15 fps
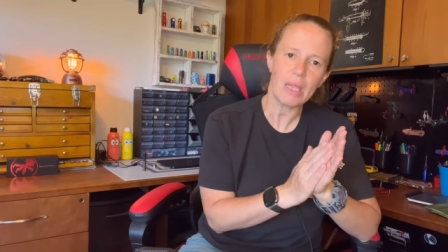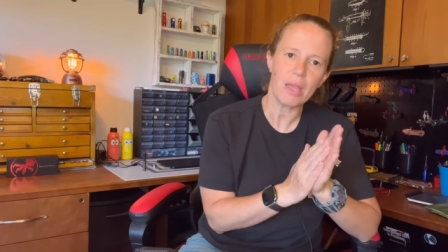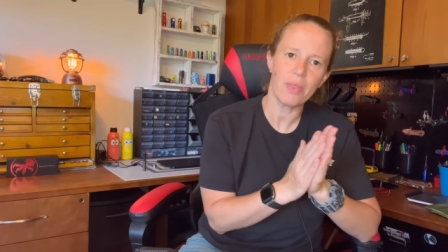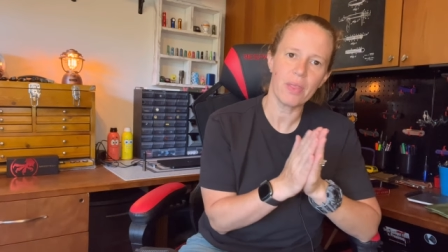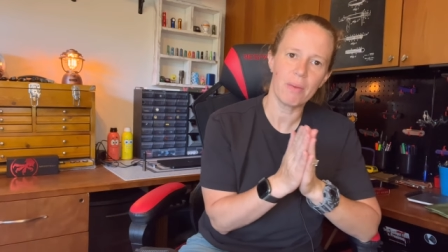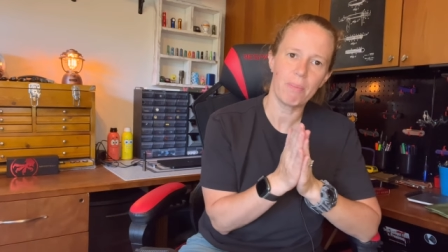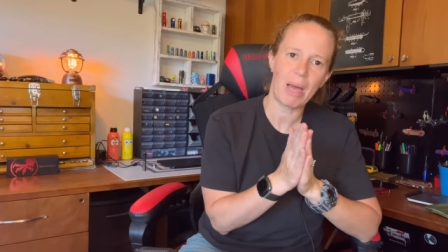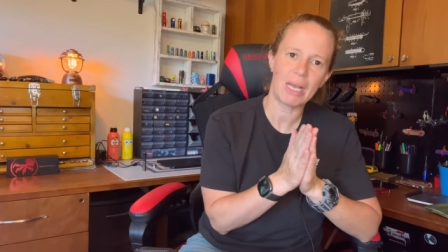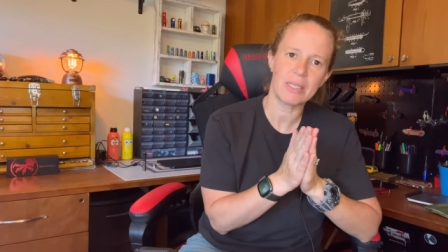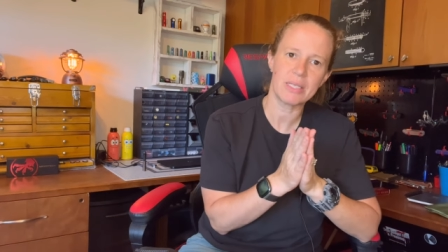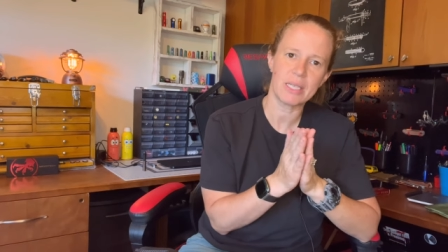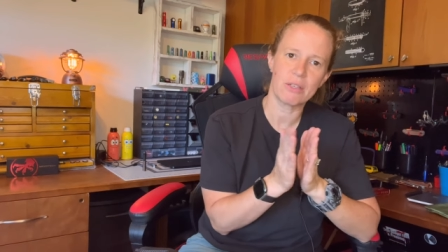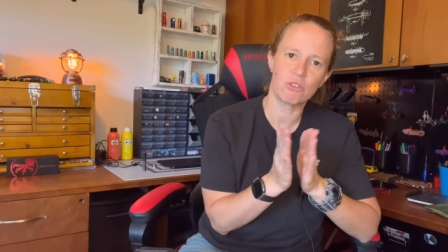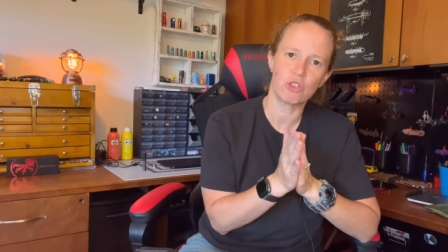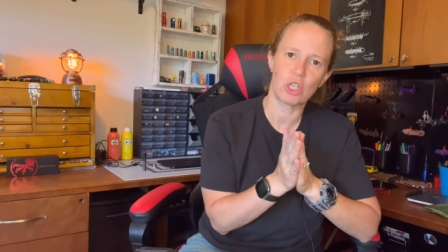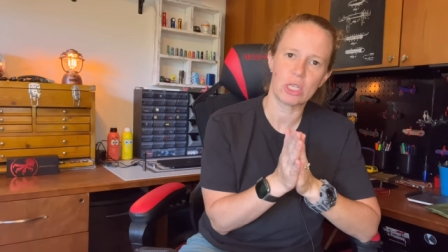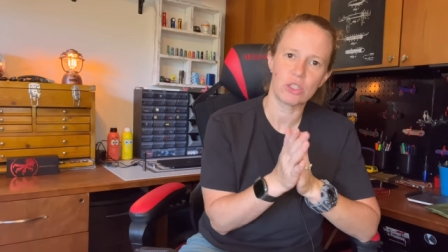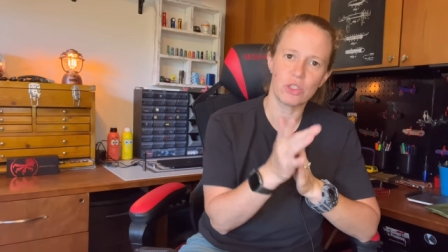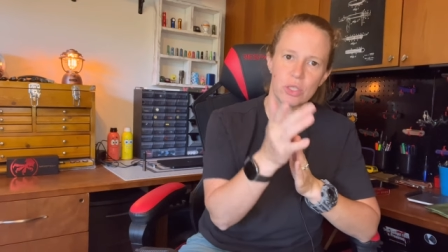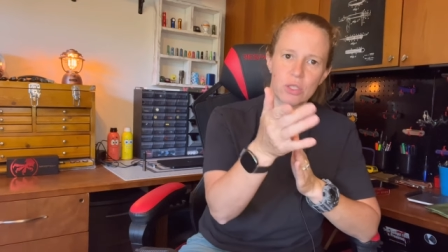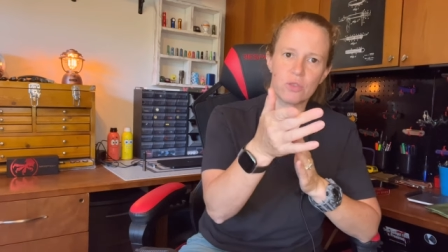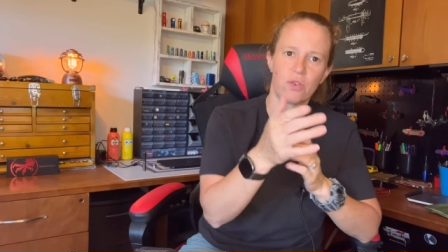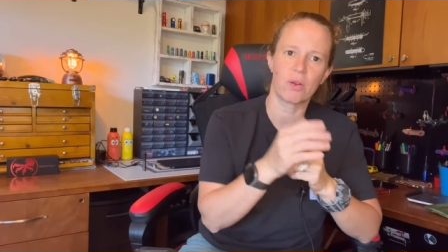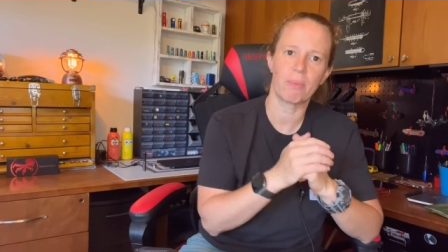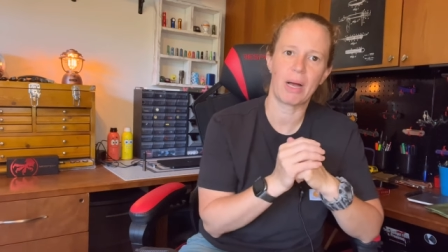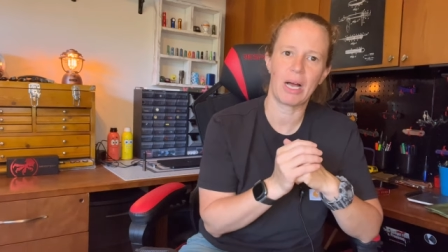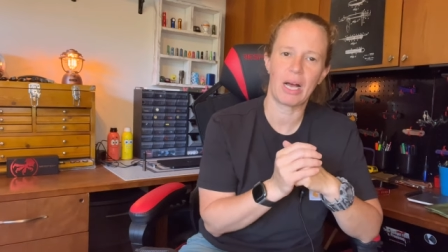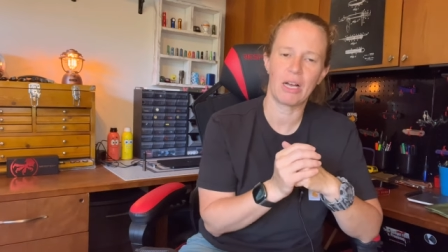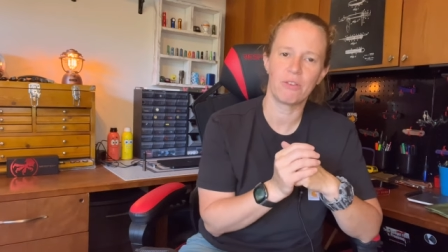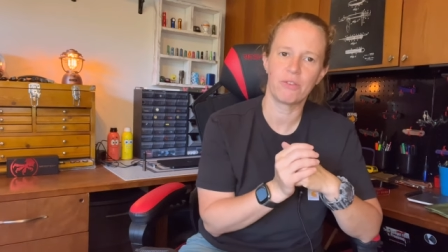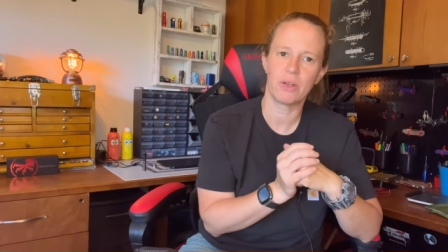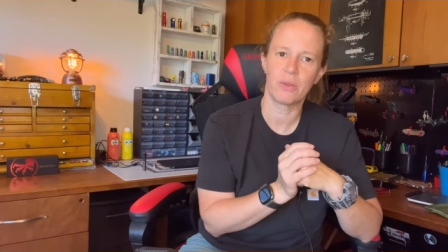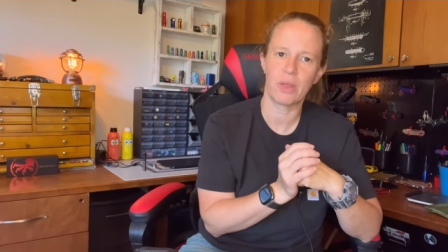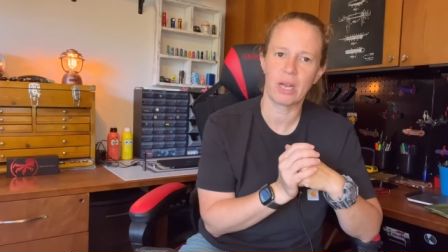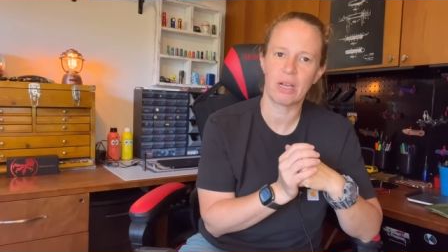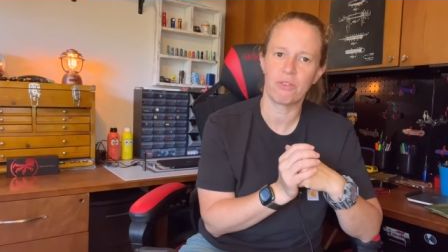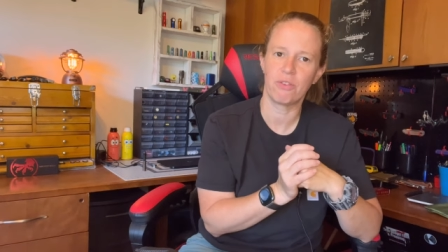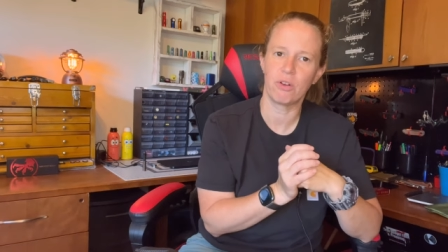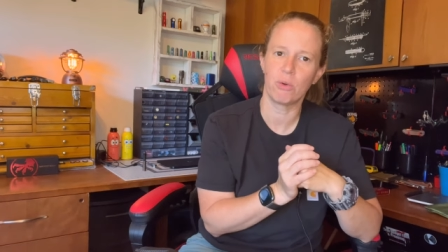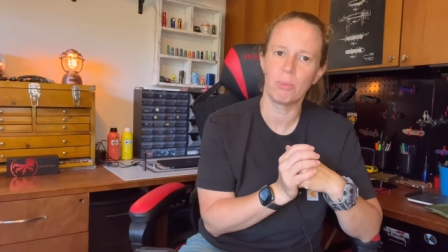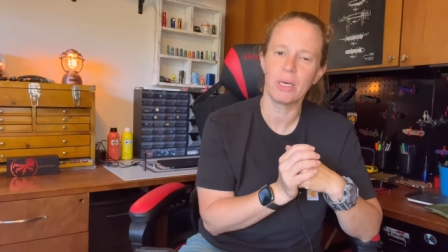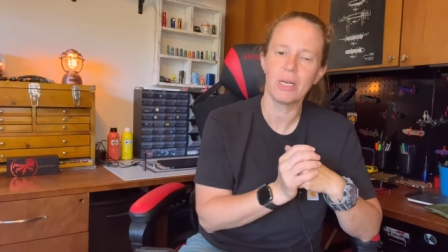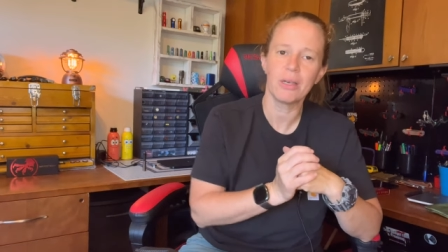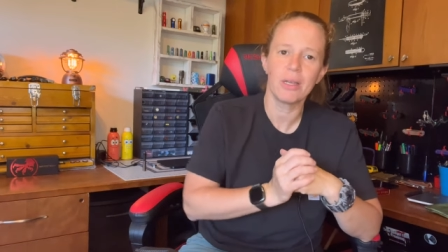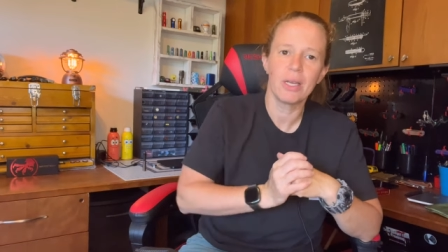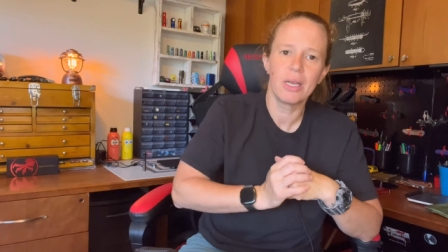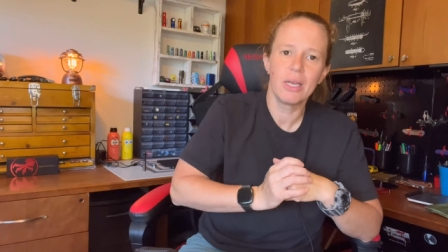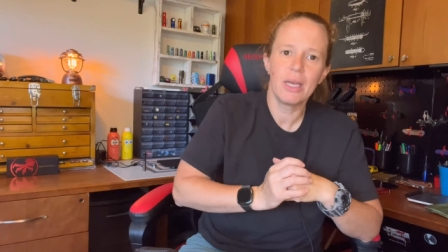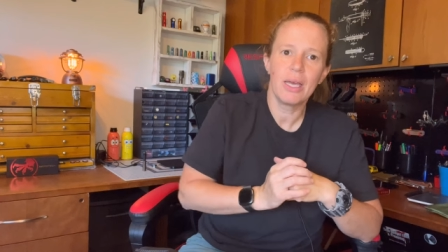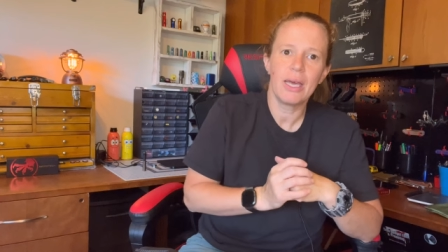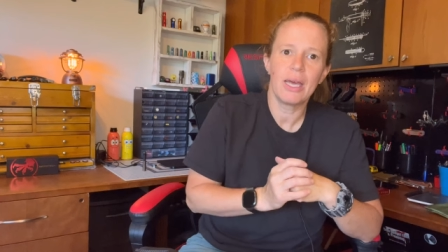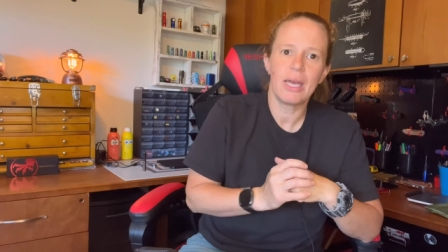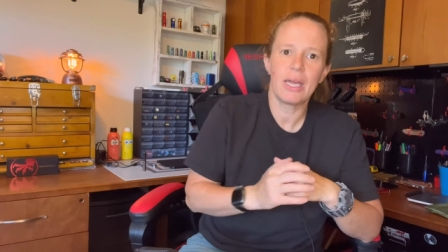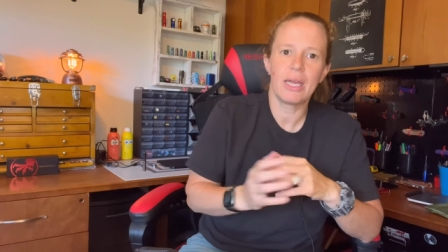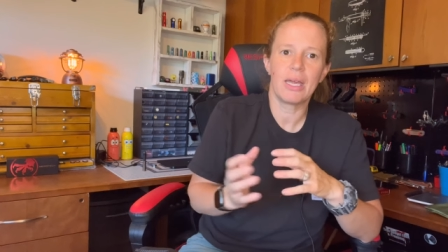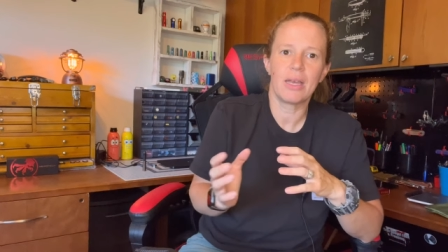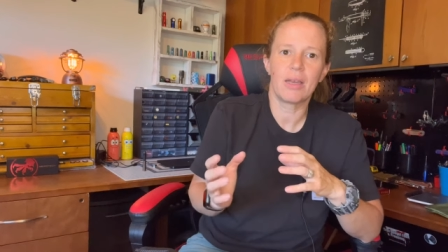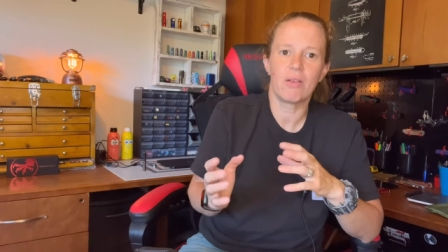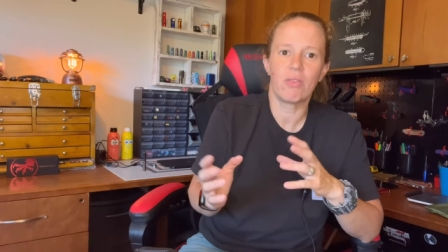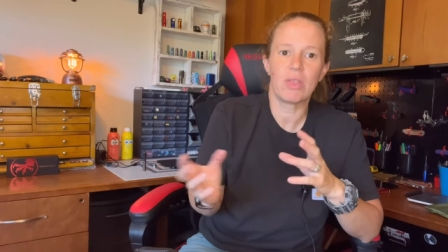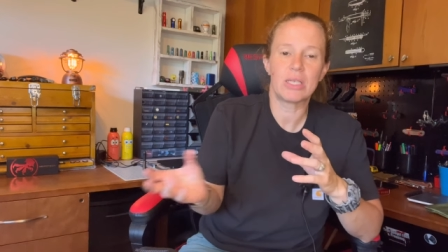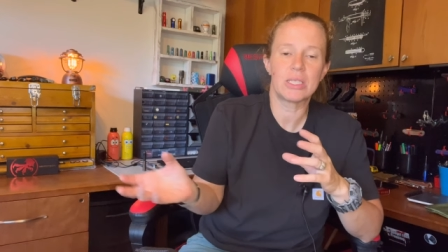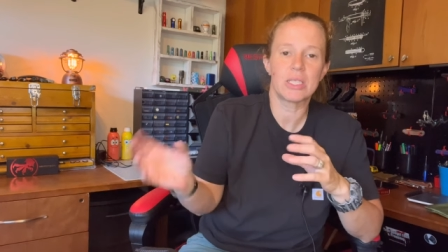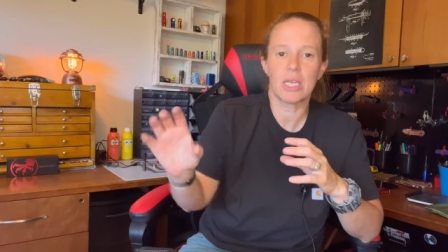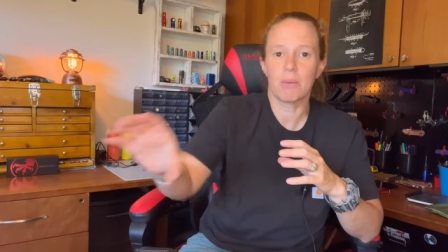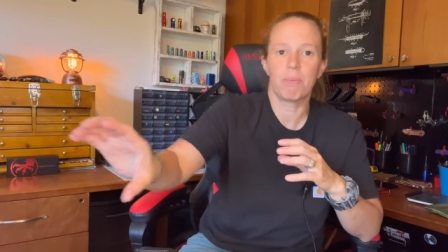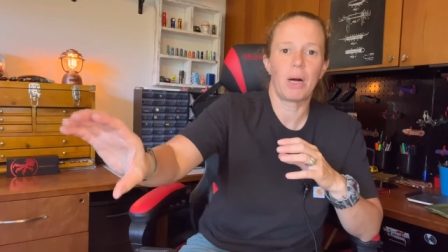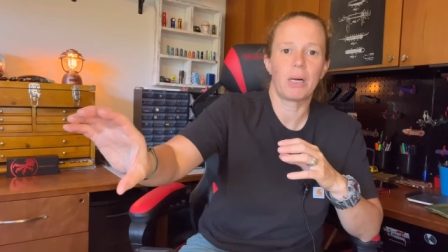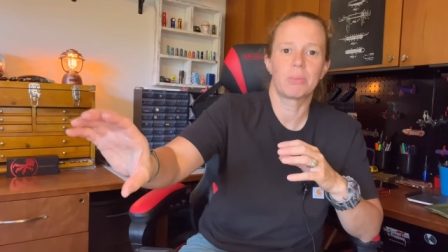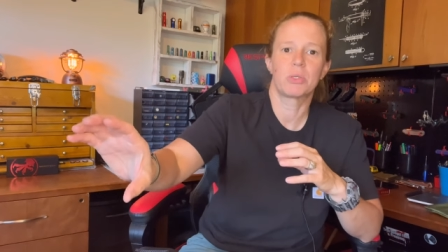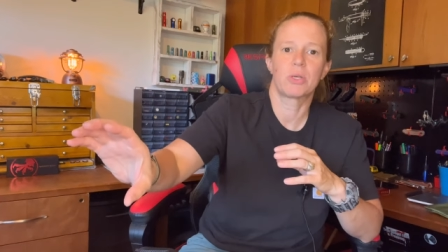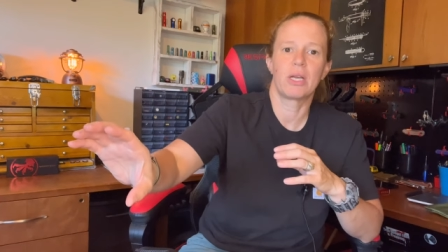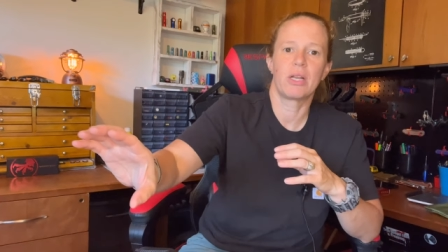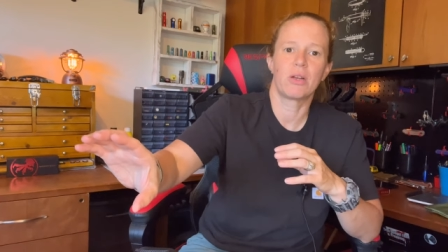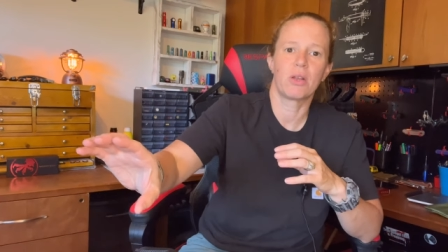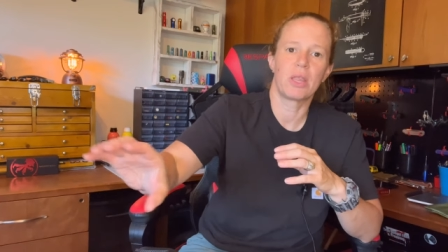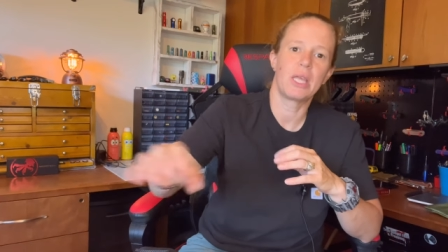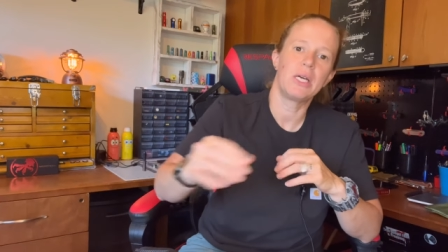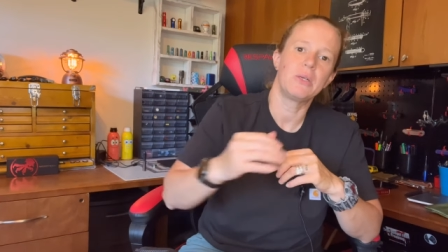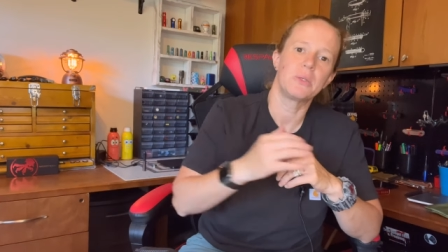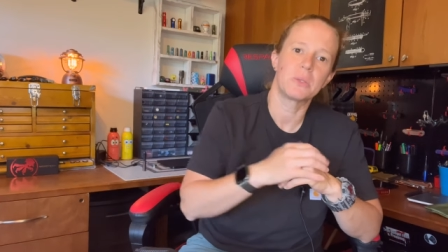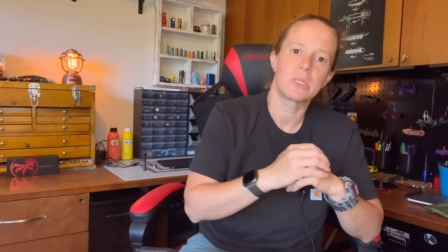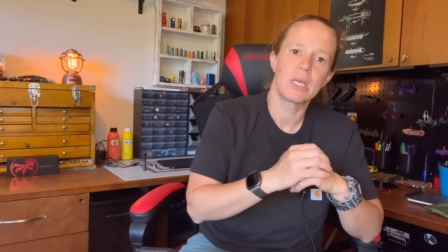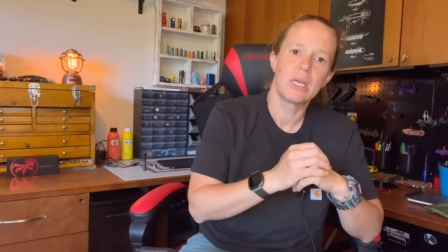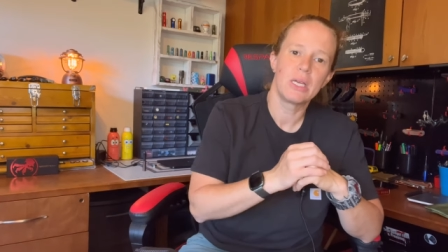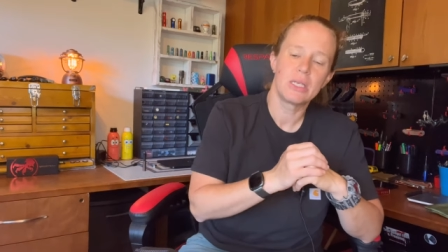the MagSafe chargers for my iPhone that I film on, and this thing pops right onto those.